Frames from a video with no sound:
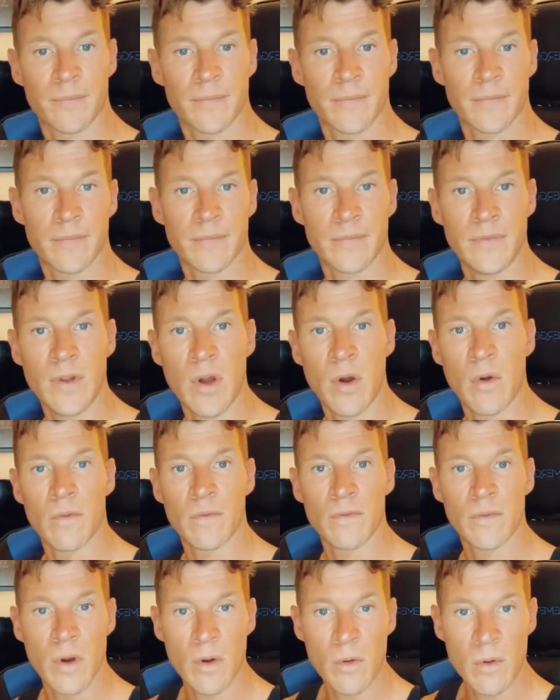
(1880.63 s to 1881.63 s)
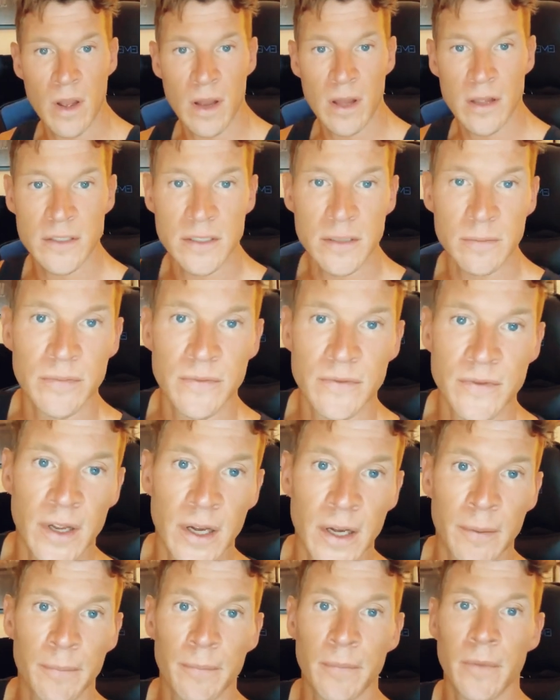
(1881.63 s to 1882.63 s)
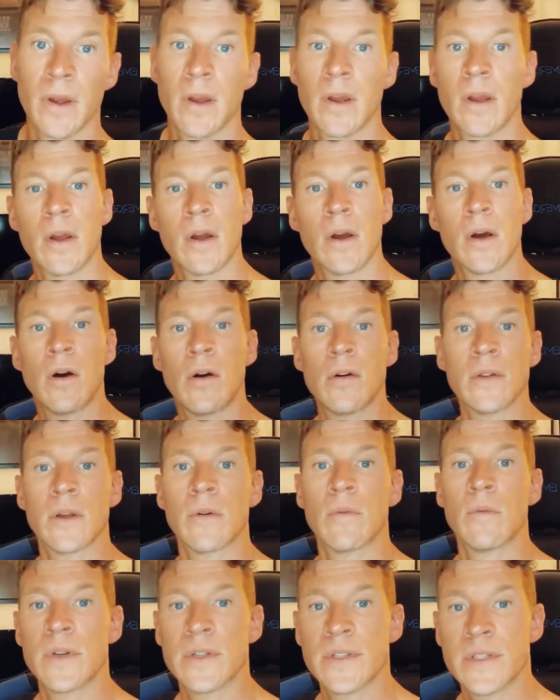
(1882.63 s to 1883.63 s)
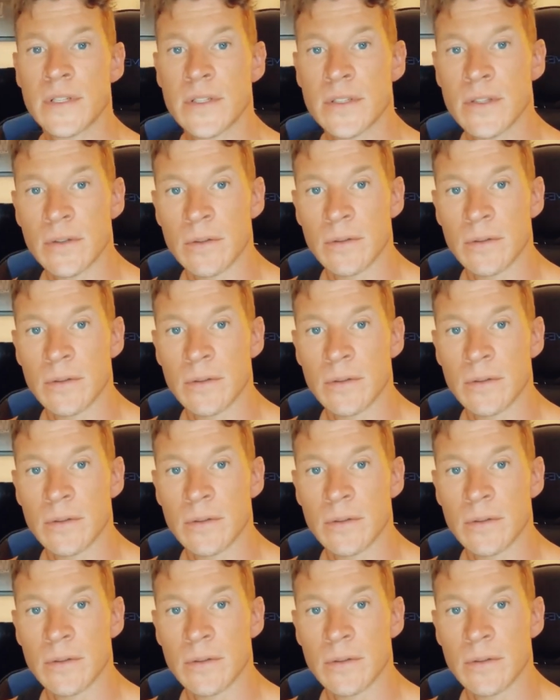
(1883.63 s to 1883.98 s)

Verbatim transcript: no no concept of time. Hold on, what does this do?